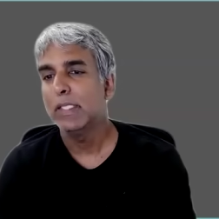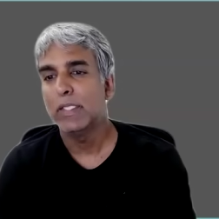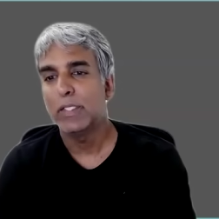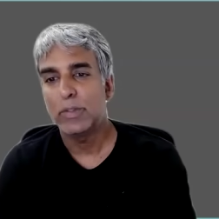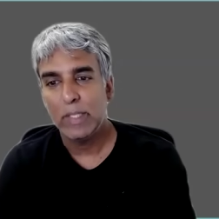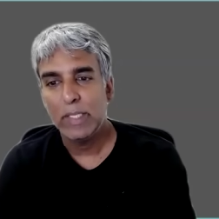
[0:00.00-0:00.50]

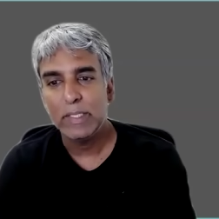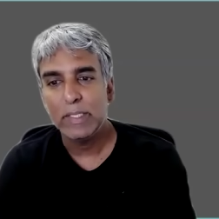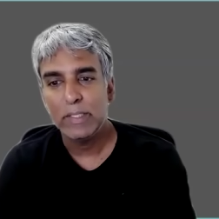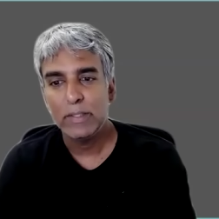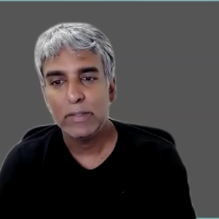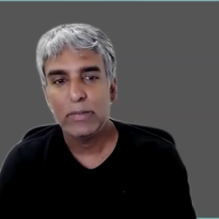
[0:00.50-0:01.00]
The
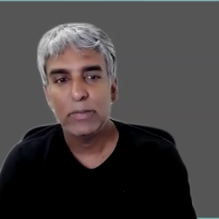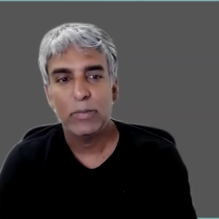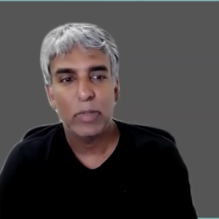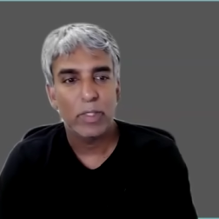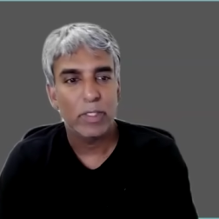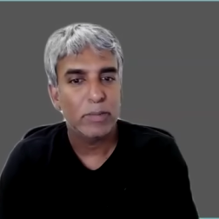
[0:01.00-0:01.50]
Israelis
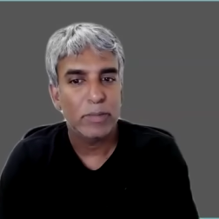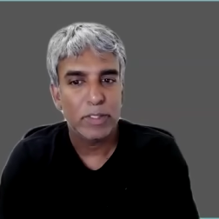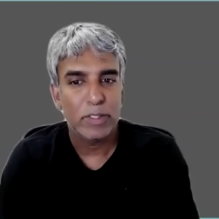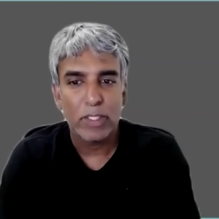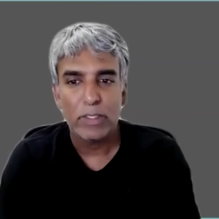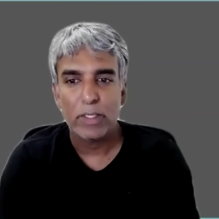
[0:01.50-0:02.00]
want to
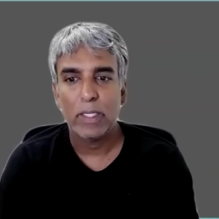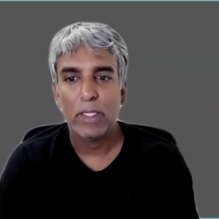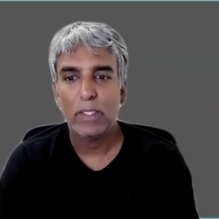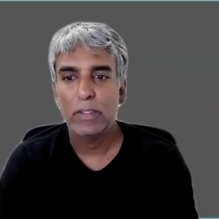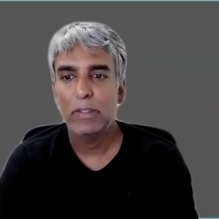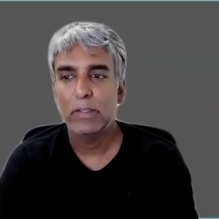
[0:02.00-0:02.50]
commit
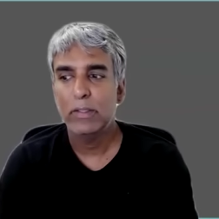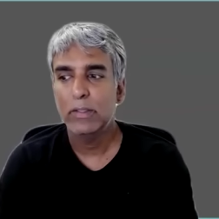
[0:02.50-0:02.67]
genocide.